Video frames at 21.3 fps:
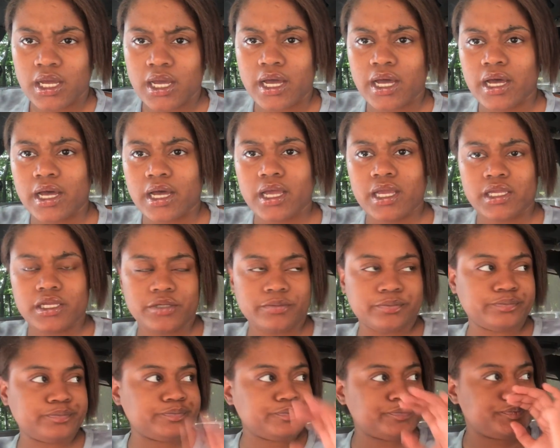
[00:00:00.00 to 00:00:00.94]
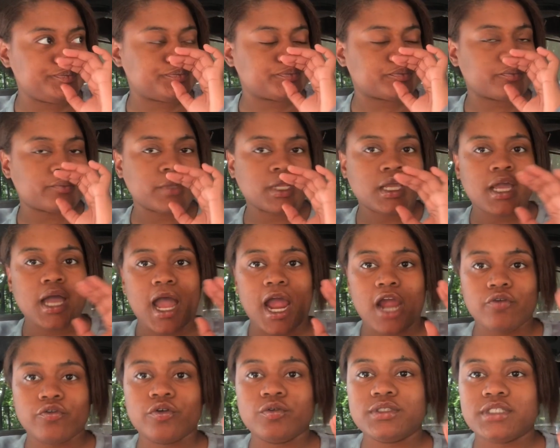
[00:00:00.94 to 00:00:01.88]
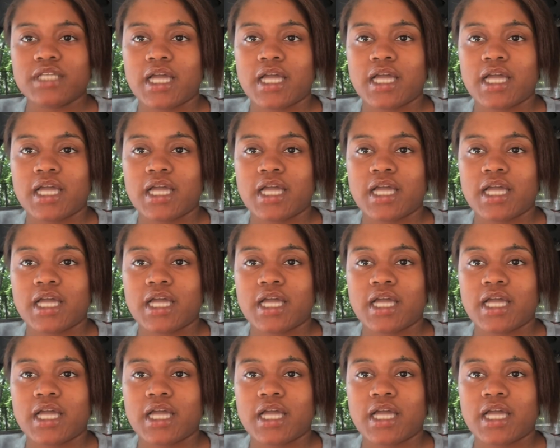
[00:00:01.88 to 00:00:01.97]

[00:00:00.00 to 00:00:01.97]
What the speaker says: I wrote